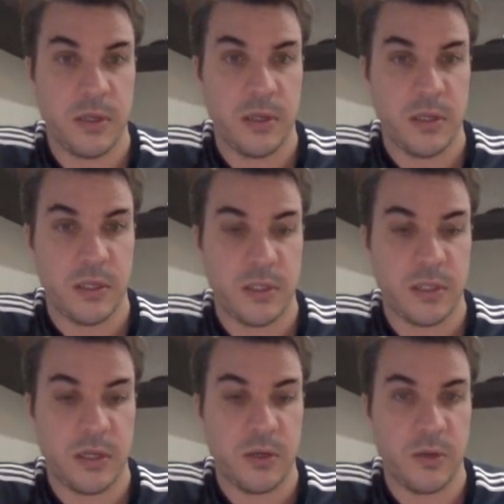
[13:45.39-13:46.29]

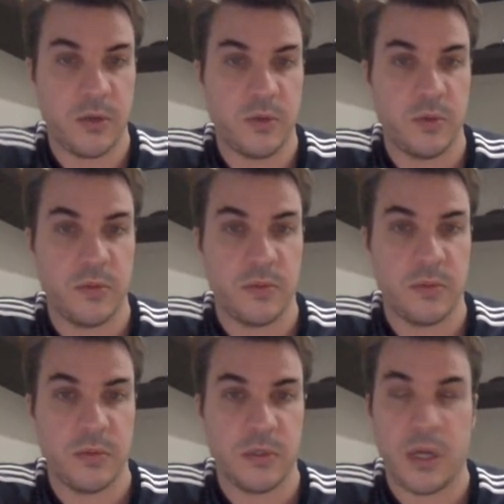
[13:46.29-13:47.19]
So
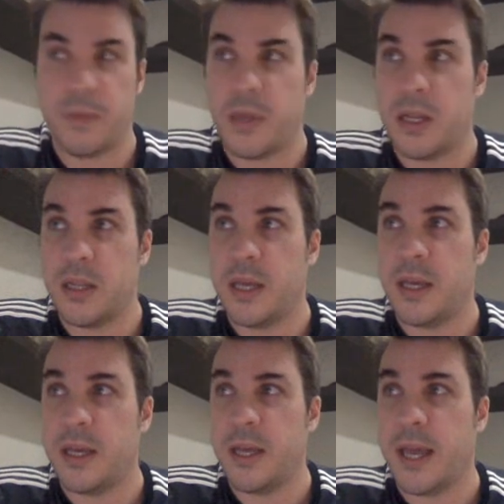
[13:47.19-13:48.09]
type that in
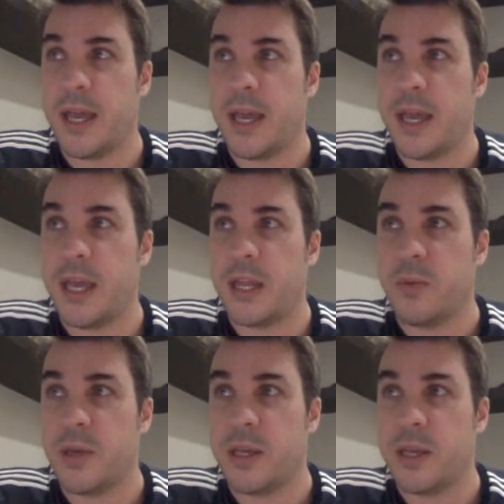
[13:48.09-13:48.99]
there, and
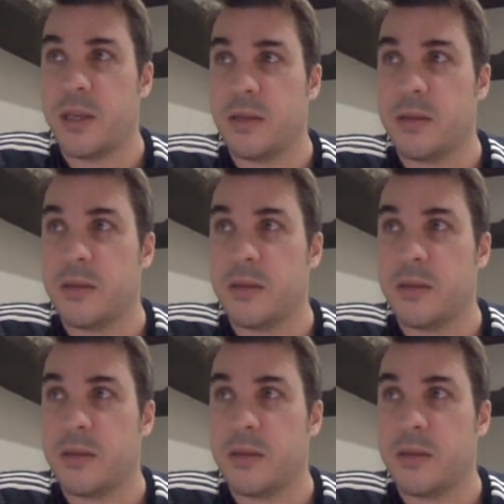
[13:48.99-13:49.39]
we